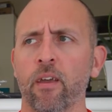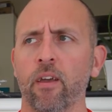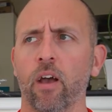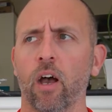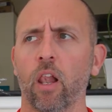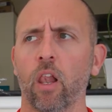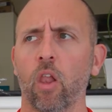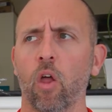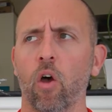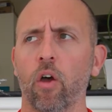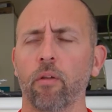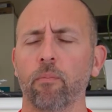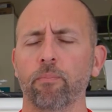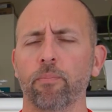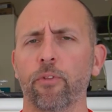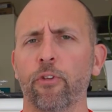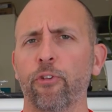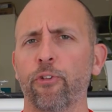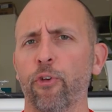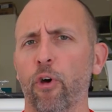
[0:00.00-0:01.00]
a lot
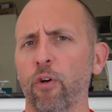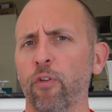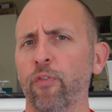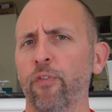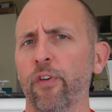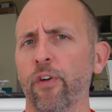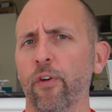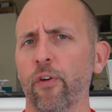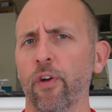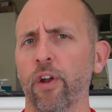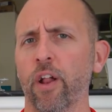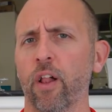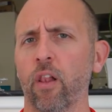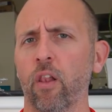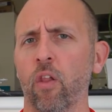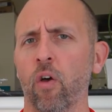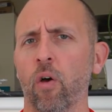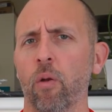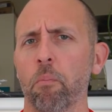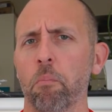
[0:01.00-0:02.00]
softer and a
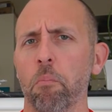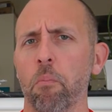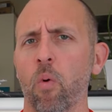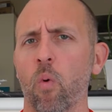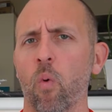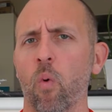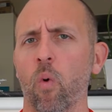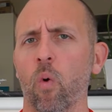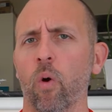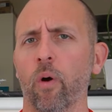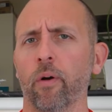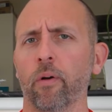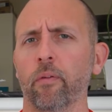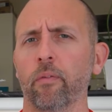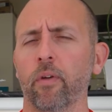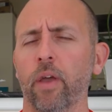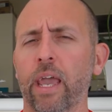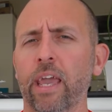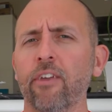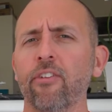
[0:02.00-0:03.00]
lot more
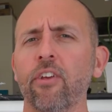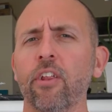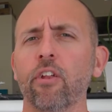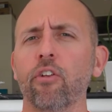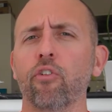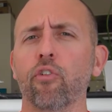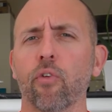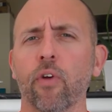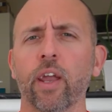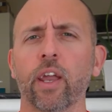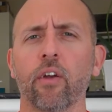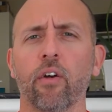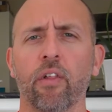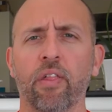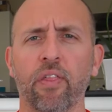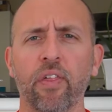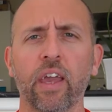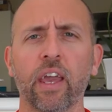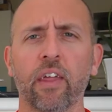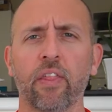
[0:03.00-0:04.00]
easy to drink, I
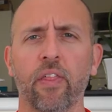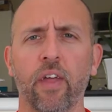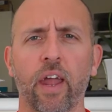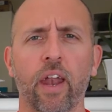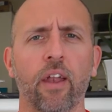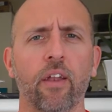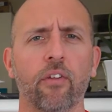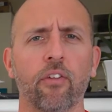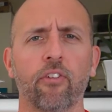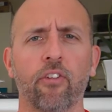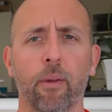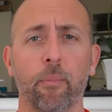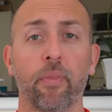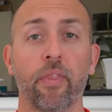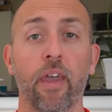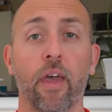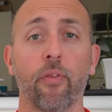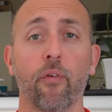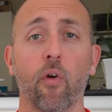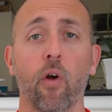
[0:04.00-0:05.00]
think, than some of
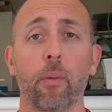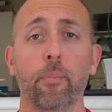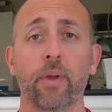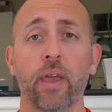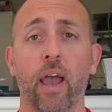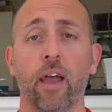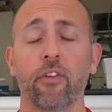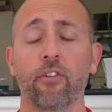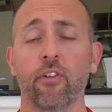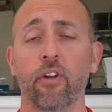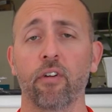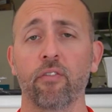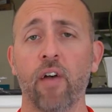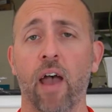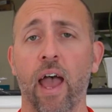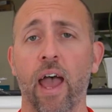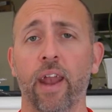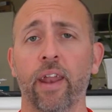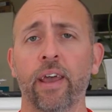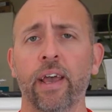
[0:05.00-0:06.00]
the other IPAs that I've
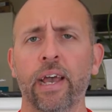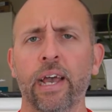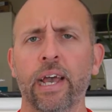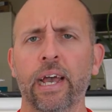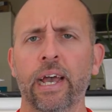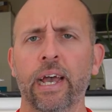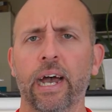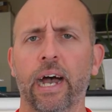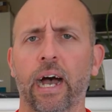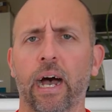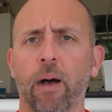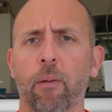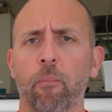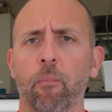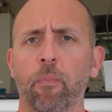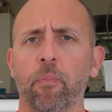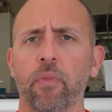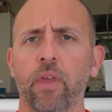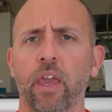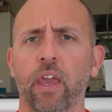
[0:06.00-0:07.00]

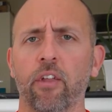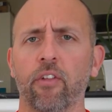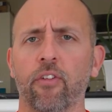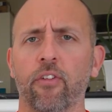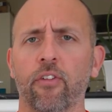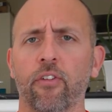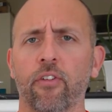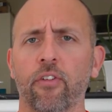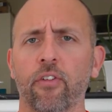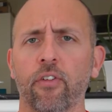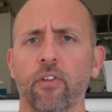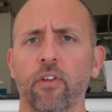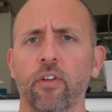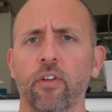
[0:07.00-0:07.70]
had. Its